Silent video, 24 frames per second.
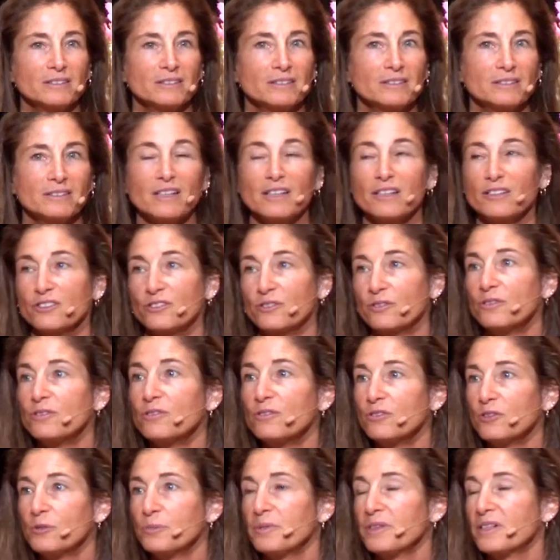It's not
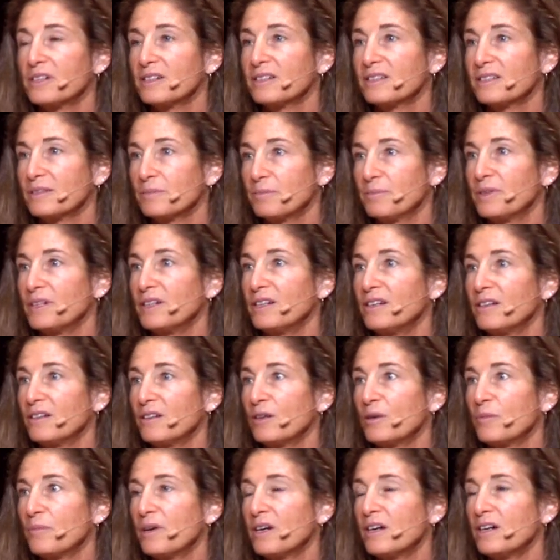truth, but it's big in
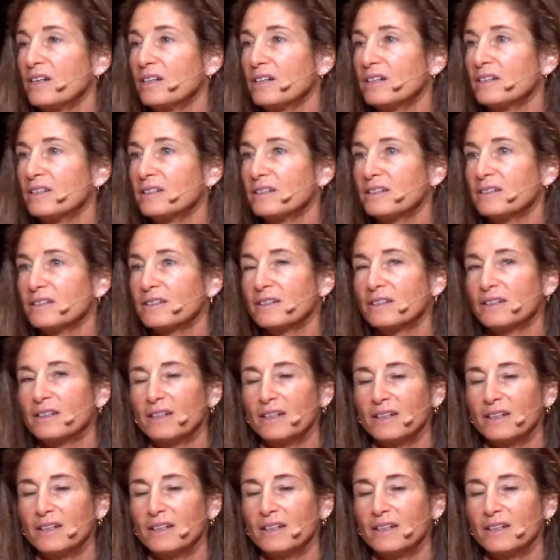our minds.